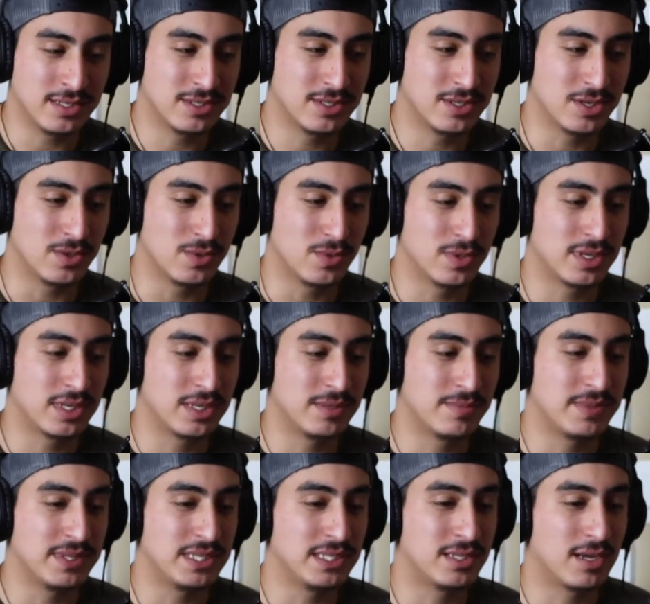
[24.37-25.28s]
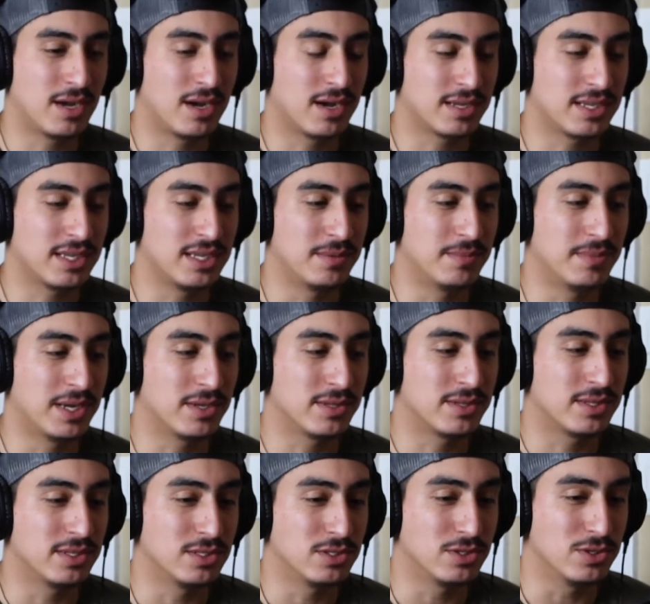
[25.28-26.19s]
so we're going to be talking
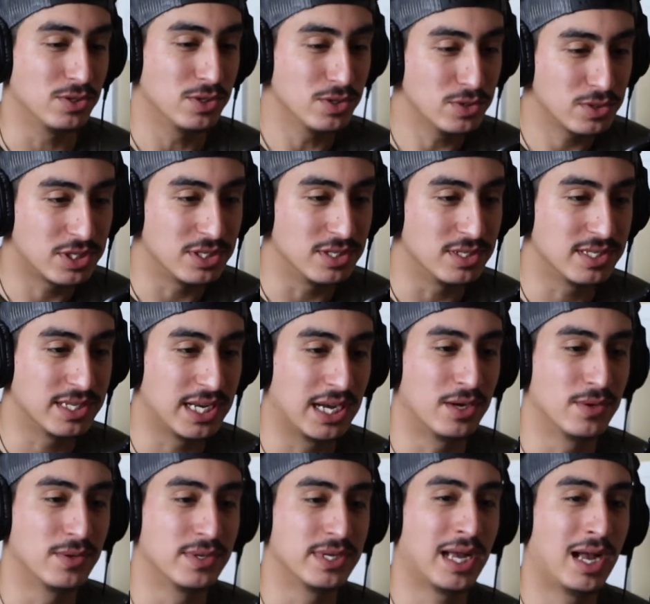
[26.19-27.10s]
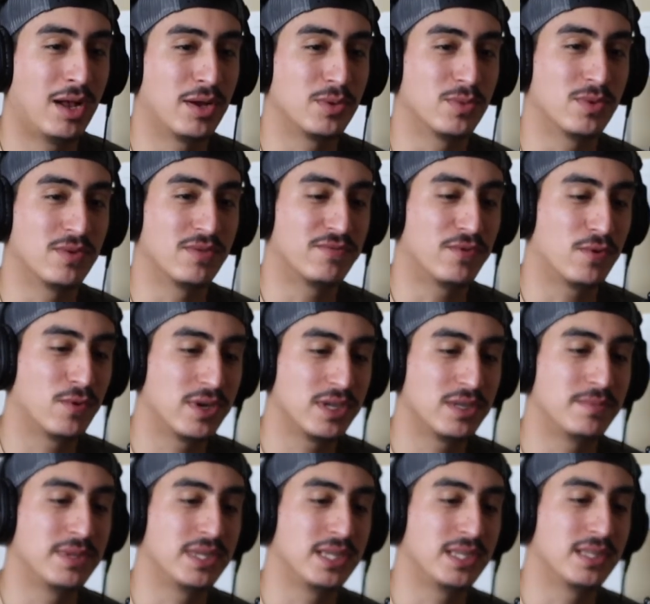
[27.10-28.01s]
about the solutions now and how to
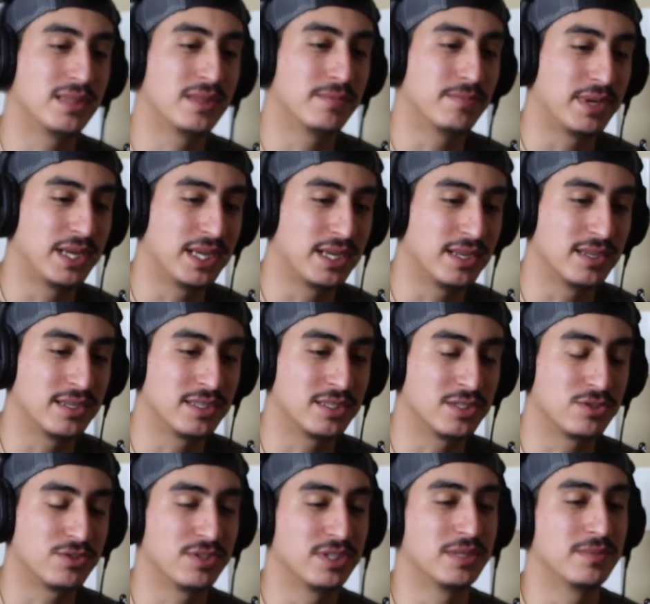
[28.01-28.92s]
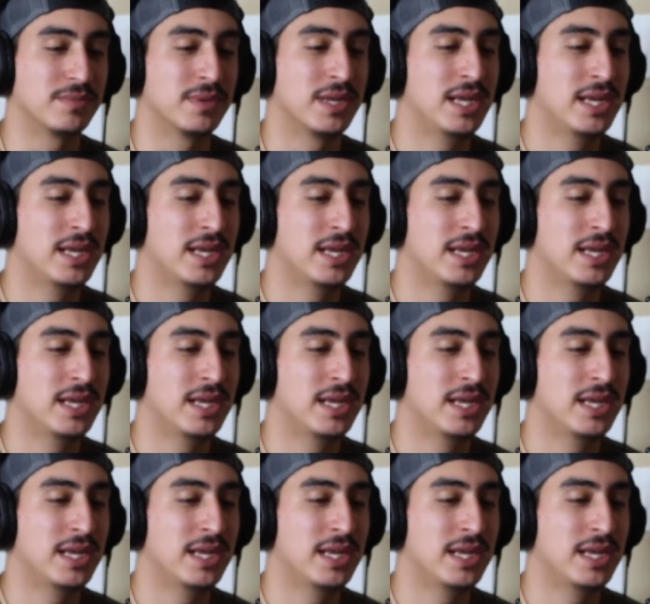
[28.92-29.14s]
avoid being the beta extreme,